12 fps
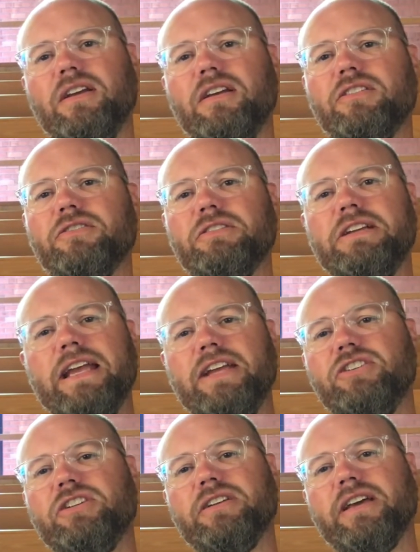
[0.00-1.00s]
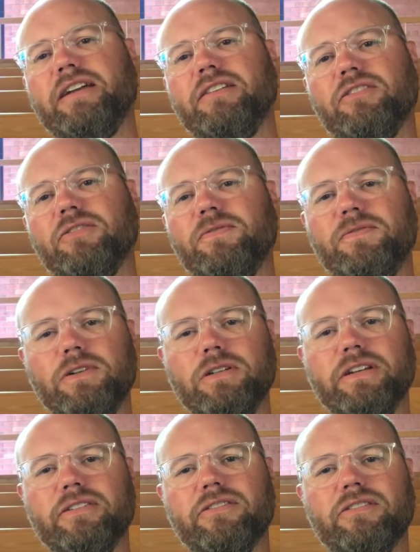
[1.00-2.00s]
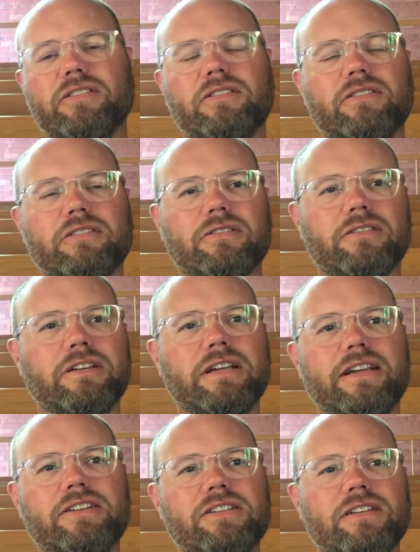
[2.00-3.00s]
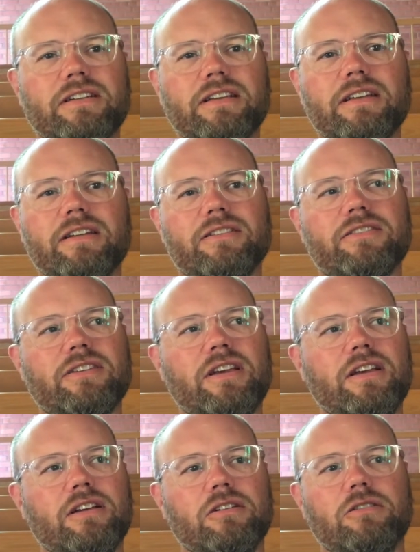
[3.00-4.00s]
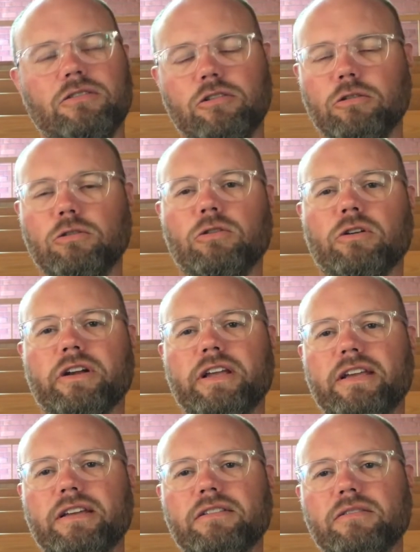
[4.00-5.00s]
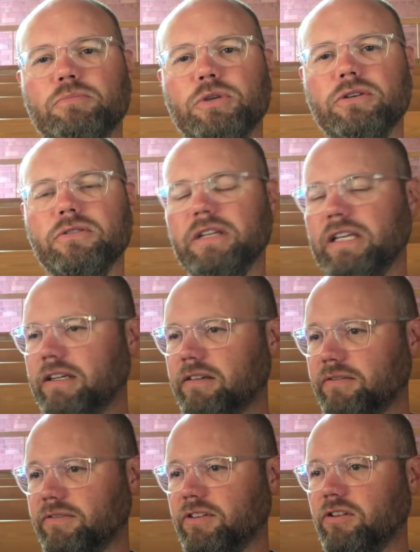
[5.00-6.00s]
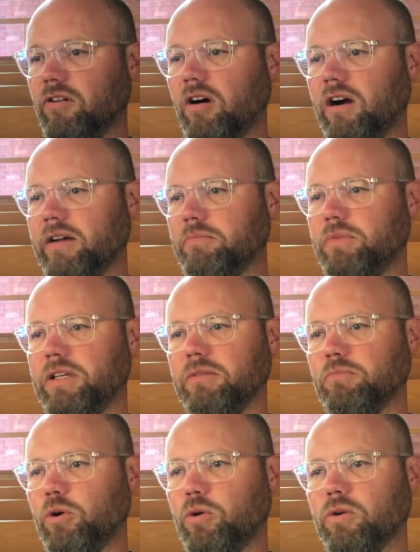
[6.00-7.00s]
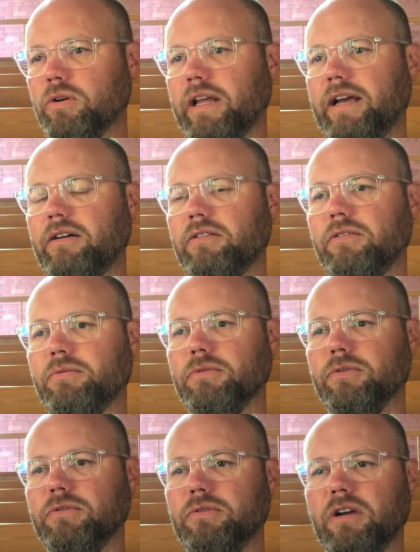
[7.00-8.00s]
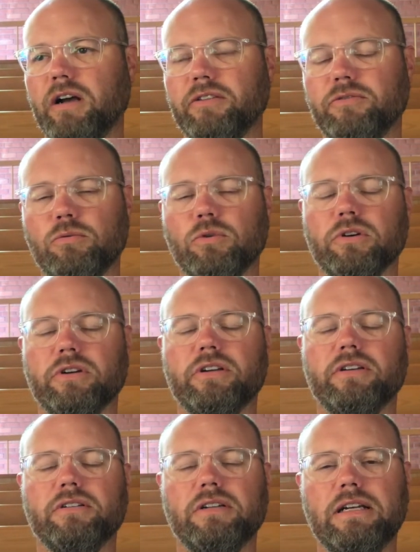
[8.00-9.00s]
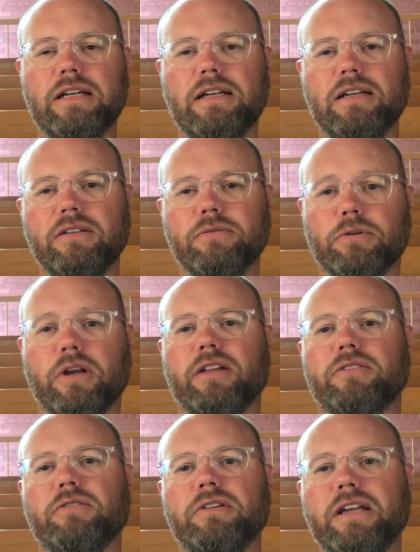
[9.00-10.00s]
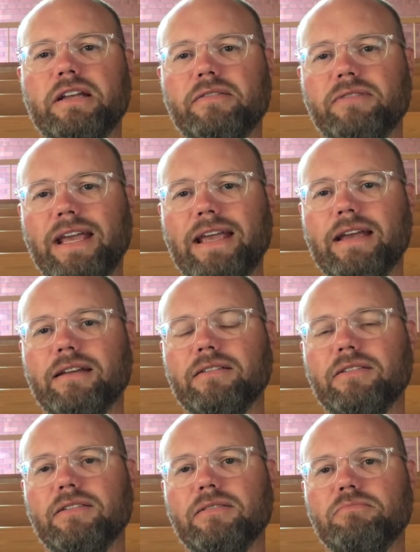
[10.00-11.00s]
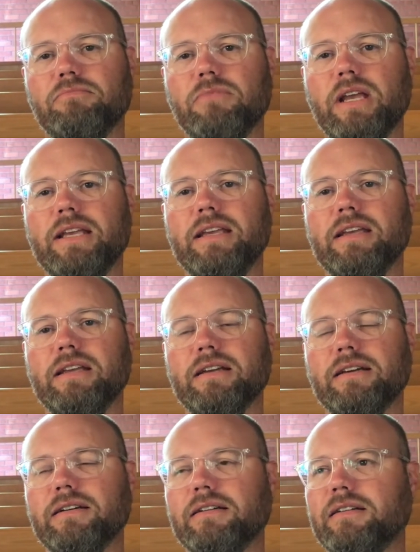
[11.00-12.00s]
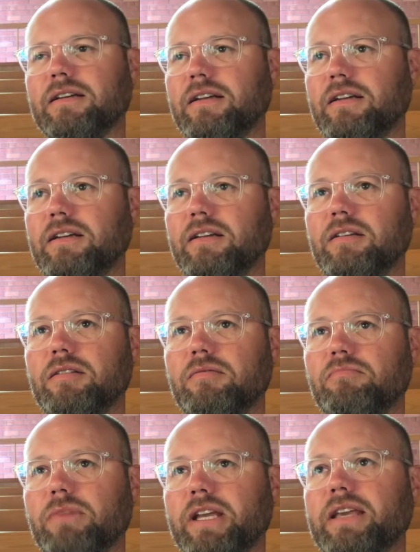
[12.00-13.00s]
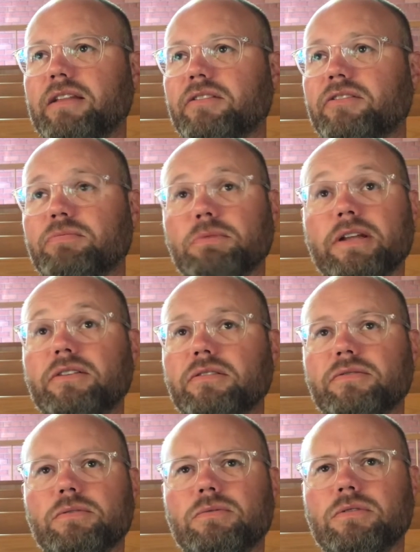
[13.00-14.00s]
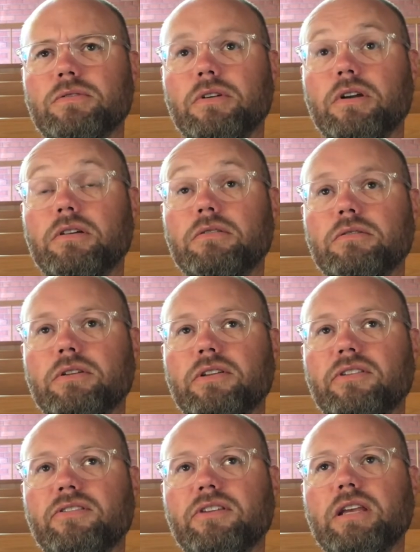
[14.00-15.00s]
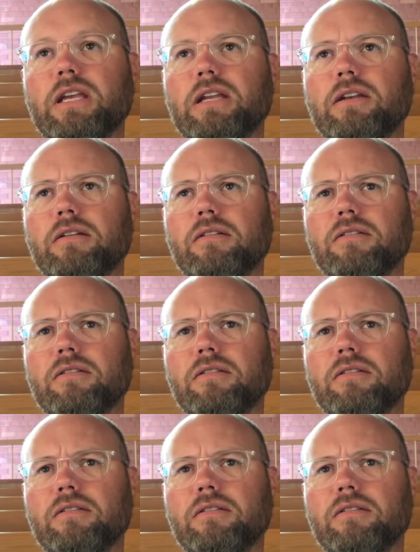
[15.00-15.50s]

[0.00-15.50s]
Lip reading: creation at its fullest, creation in its glory, the beauty of God being poured out through God's work, through God's creative hand, making the splendor of the world known and seen